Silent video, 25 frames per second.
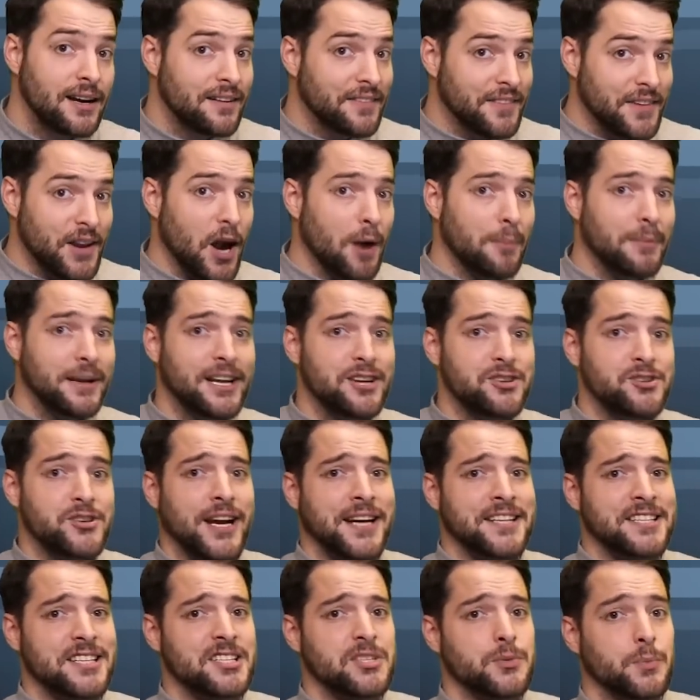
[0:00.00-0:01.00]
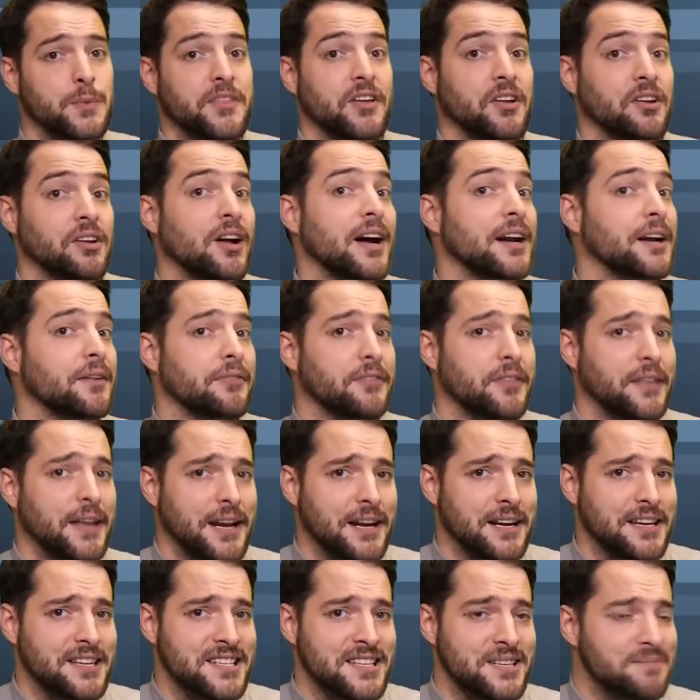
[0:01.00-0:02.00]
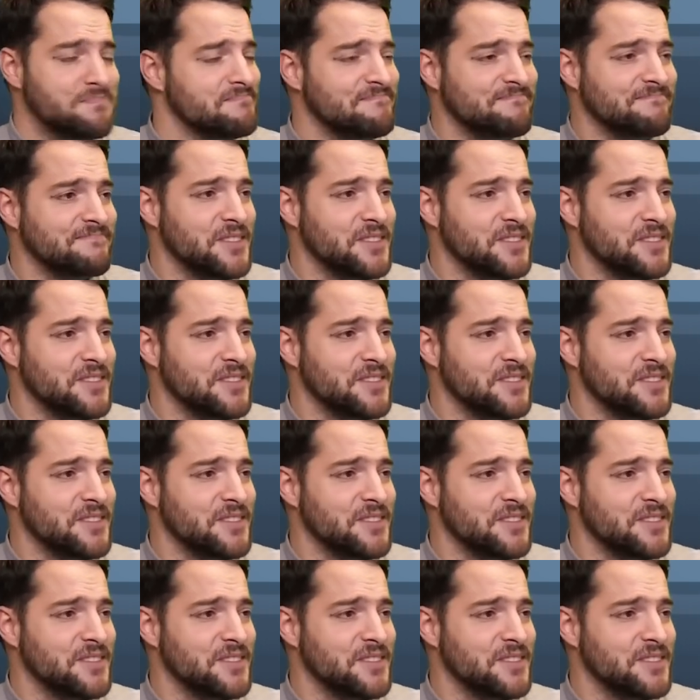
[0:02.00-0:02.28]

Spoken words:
The Army injects us with a lot of things.